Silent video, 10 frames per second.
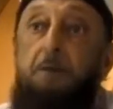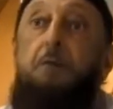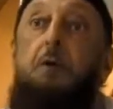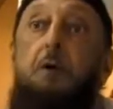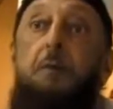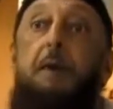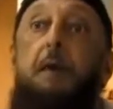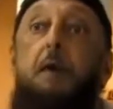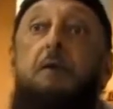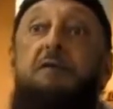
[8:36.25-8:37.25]
It's going to
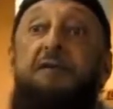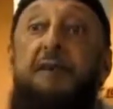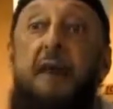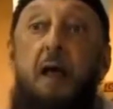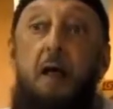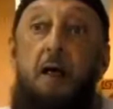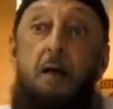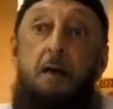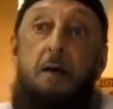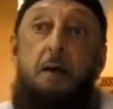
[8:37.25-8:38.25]
be zina
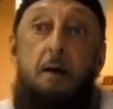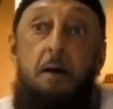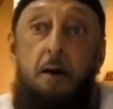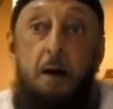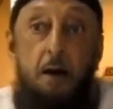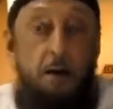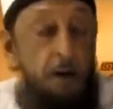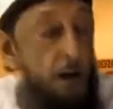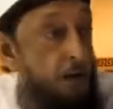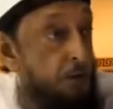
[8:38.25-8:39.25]

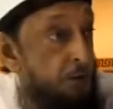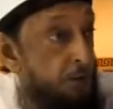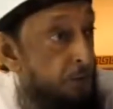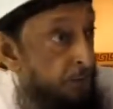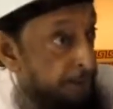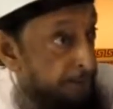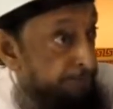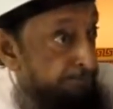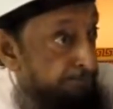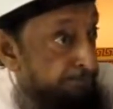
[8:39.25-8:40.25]
around the world.